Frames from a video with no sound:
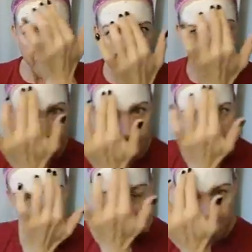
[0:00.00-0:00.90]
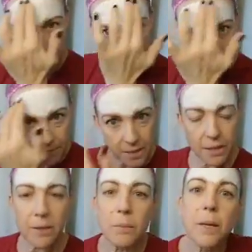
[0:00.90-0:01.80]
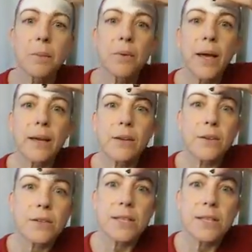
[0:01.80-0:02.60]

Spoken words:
And 90% of the people that use